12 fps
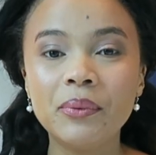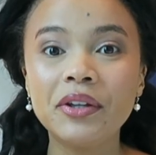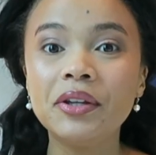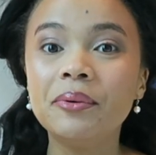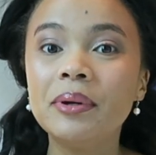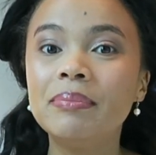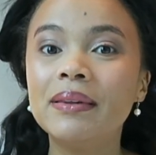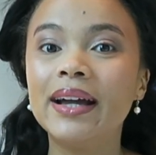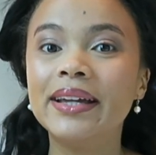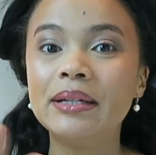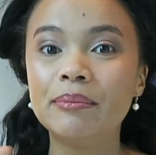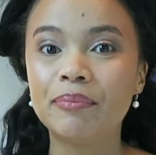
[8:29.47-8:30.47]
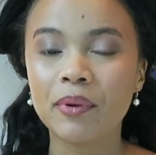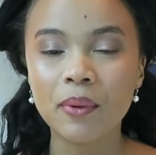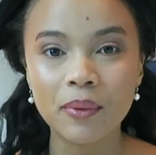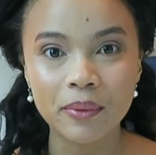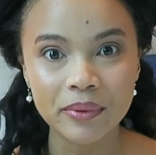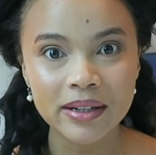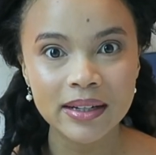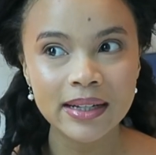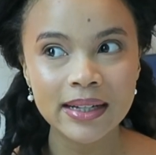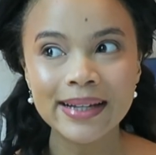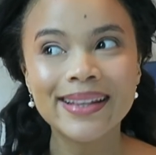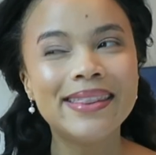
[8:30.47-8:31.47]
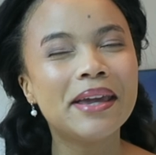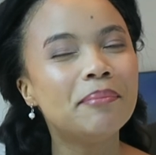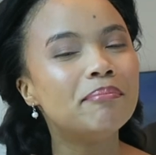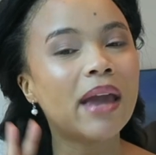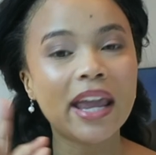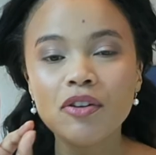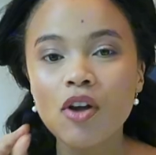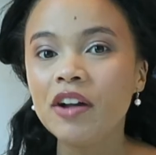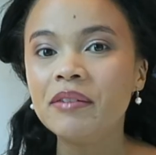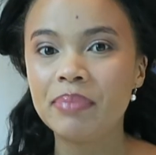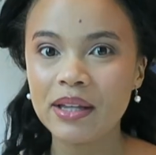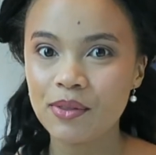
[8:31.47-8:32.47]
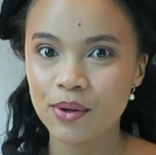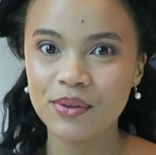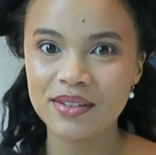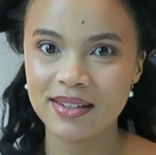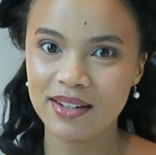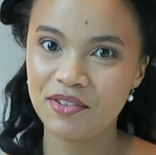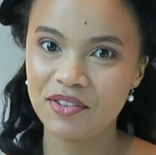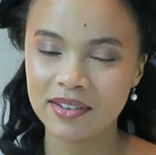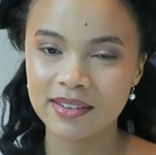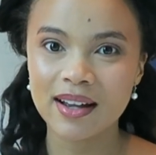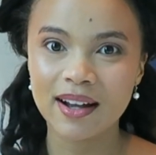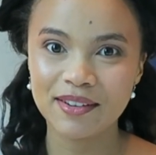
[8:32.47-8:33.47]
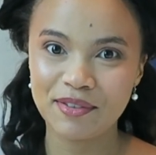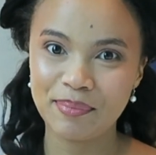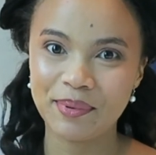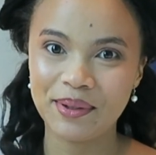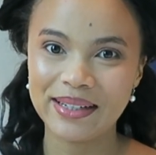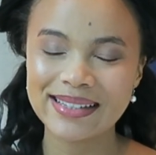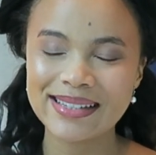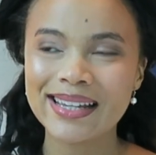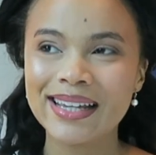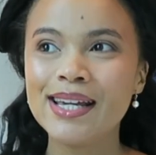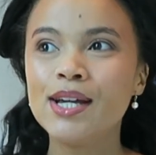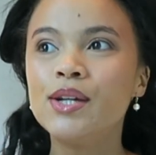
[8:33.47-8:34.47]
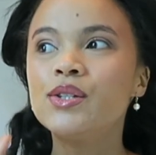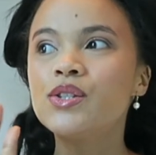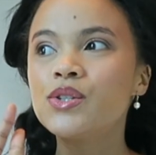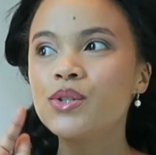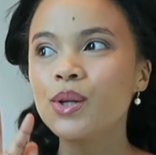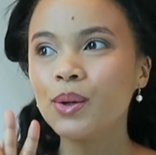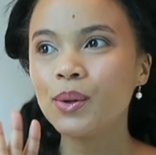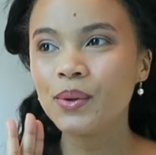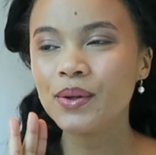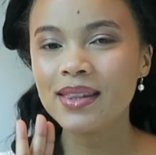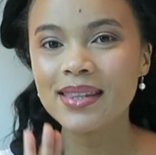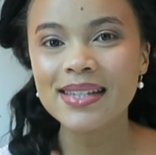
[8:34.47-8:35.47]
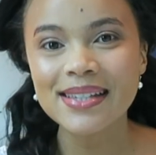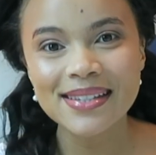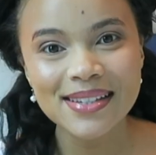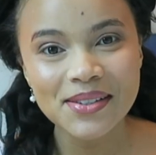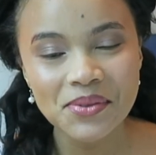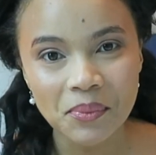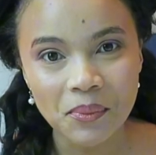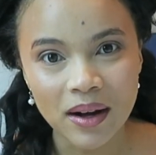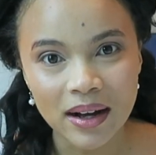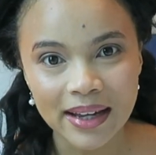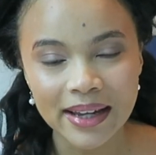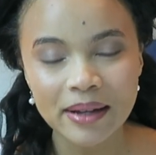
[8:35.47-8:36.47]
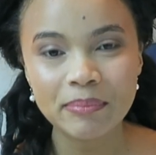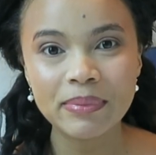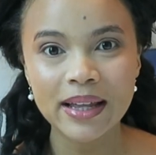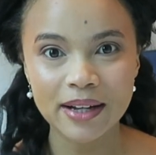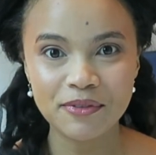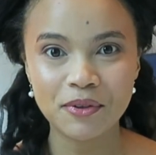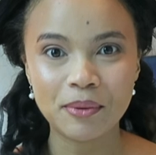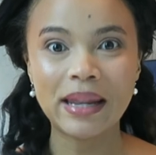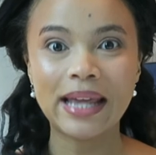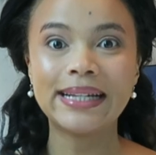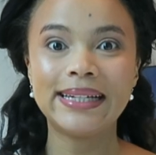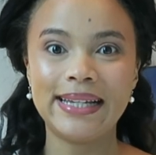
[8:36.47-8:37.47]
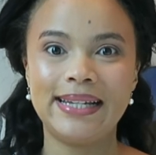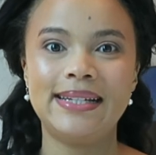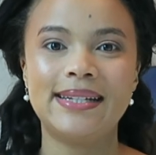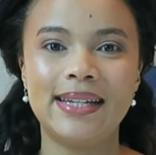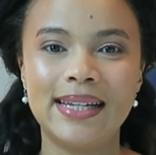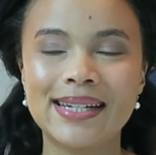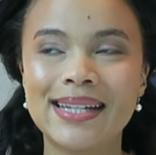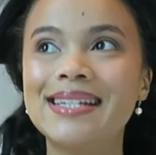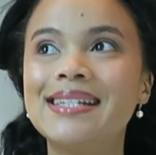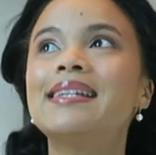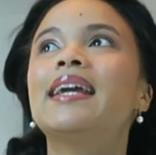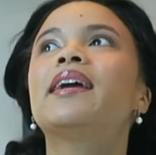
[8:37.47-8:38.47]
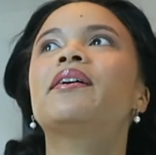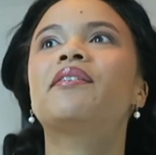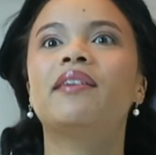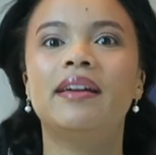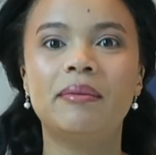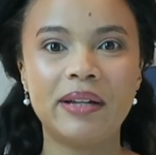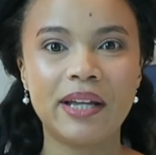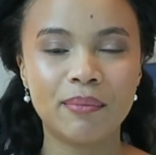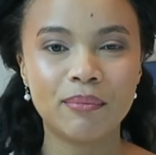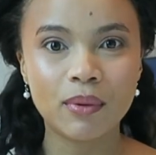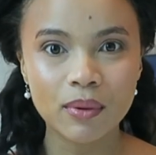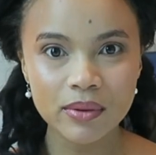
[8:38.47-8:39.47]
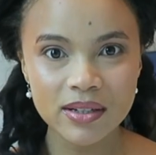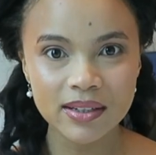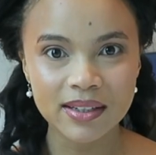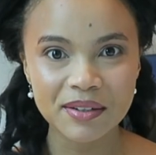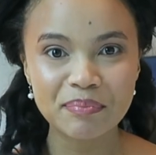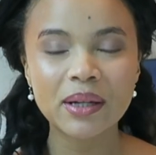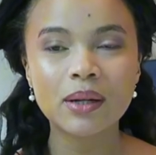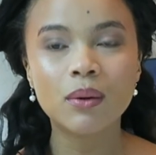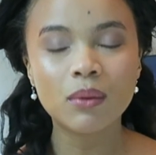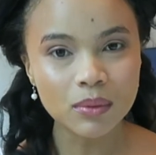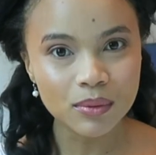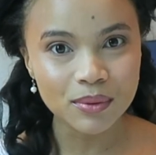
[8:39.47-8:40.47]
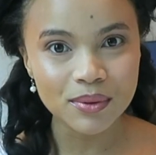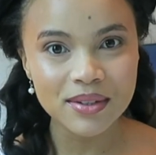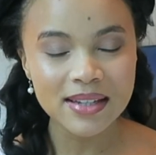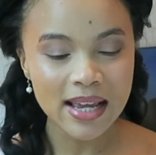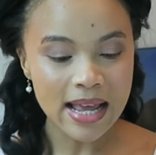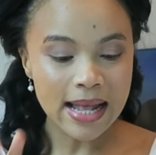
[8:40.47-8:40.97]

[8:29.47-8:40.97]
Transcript: when you're applying abroad, there may not be those additional touch points. So this is why a platform like LinkedIn is incredibly important, because